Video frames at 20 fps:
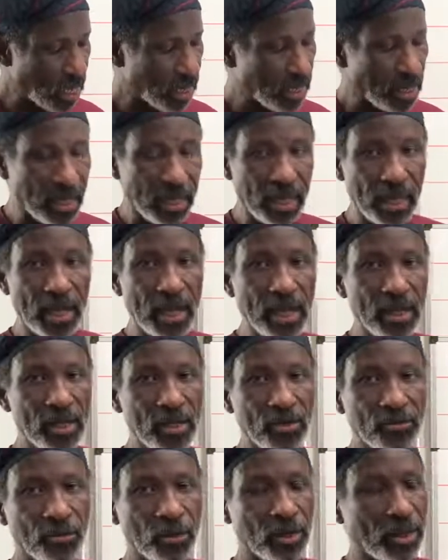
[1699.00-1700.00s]
Here,
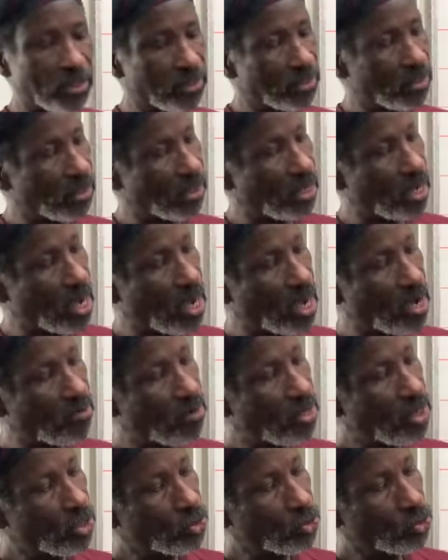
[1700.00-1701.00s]
for instance, you
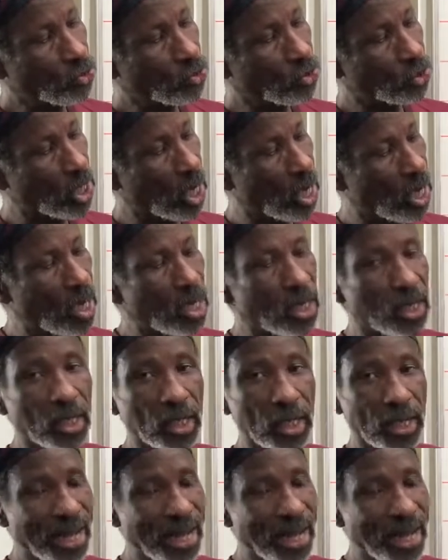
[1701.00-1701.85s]
have sha